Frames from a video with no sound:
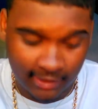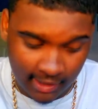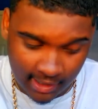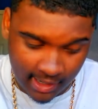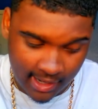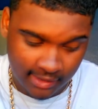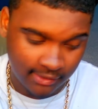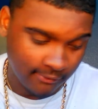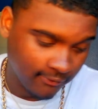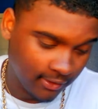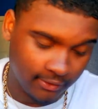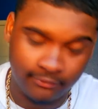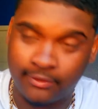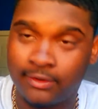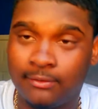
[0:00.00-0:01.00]
I thought I had the
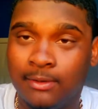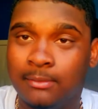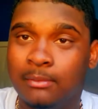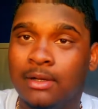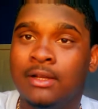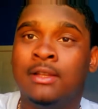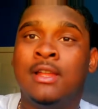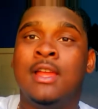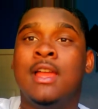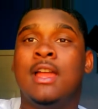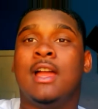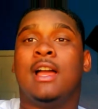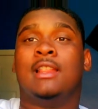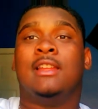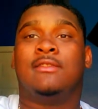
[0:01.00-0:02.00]
fucking fifth one, but
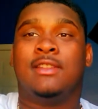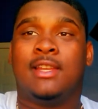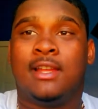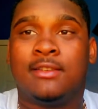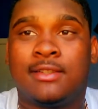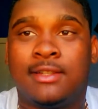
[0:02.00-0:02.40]
I left it